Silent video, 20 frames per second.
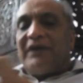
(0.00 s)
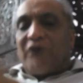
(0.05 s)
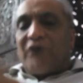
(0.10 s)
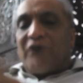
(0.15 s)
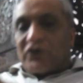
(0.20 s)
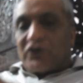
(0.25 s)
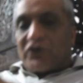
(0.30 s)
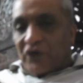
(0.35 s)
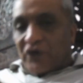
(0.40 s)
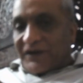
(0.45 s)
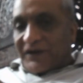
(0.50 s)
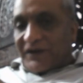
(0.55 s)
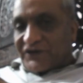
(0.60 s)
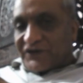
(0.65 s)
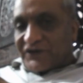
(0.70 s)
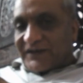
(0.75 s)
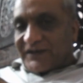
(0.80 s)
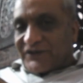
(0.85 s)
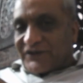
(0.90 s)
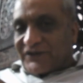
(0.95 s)
for
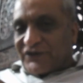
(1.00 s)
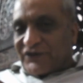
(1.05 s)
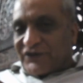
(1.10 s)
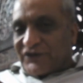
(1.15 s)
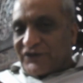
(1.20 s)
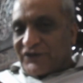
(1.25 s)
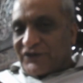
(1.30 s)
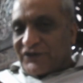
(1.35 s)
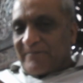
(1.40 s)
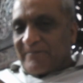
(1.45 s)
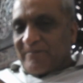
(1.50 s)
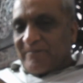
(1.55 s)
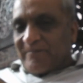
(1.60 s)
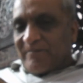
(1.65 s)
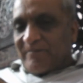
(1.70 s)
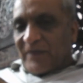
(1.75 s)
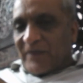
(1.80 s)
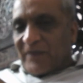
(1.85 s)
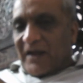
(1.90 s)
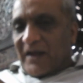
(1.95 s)
choices.
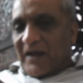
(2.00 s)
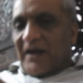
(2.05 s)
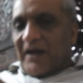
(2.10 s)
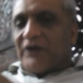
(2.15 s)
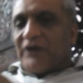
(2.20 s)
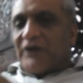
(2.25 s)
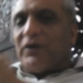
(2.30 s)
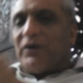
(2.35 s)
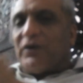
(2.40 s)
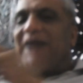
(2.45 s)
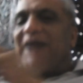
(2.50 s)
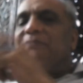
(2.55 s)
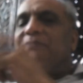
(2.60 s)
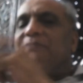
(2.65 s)
Do I